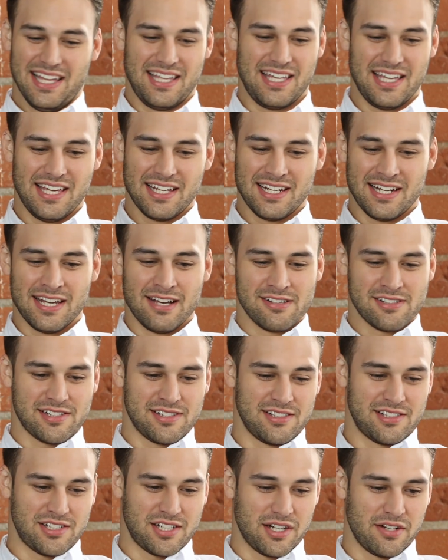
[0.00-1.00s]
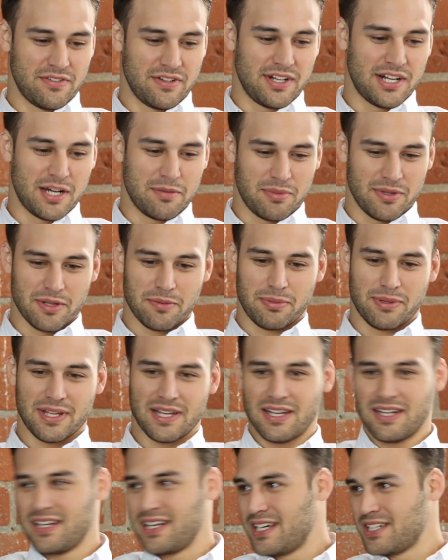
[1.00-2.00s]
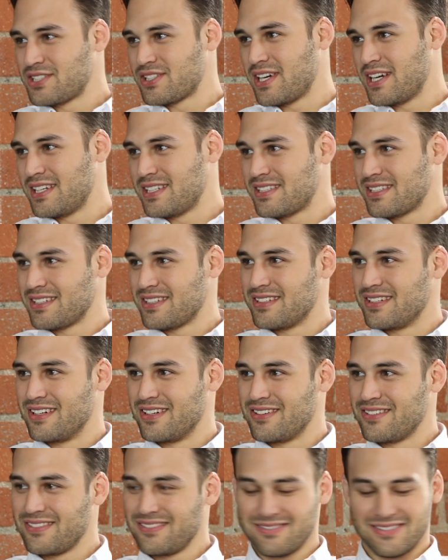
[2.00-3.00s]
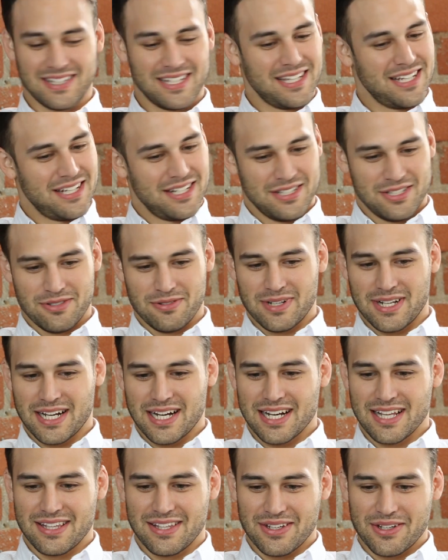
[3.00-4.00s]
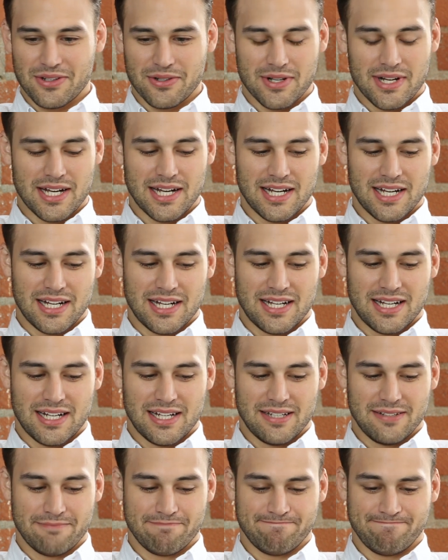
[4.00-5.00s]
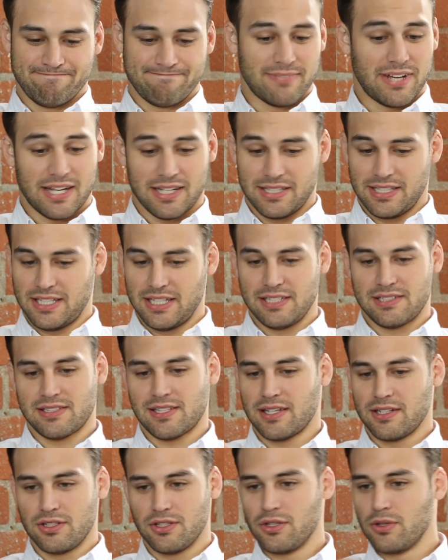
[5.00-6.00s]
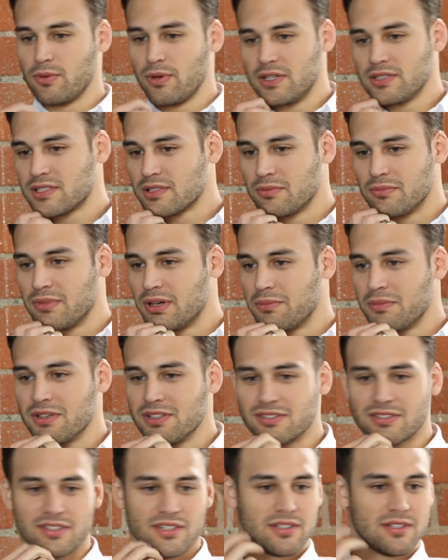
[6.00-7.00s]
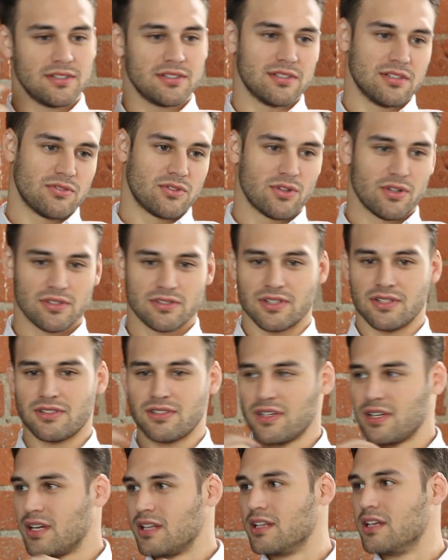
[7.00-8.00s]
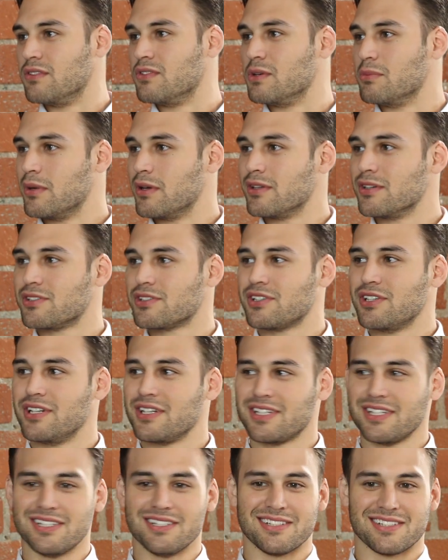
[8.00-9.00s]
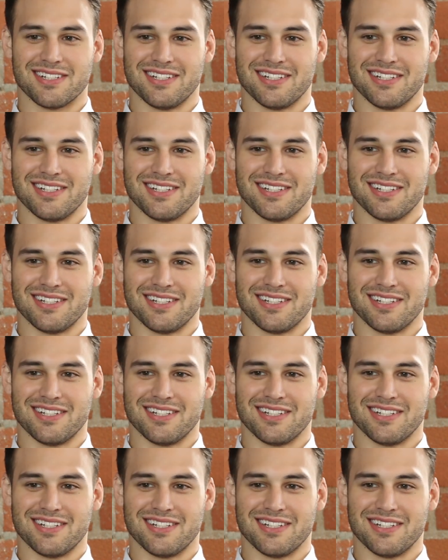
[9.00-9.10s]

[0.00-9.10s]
Ian Nelson served it up on the plate, and I tried to, you know, do what I got to do. Uh, he said, "Do you want some of my mother's cookies?" Of course, I said, "I love your mother's, mother's cookies."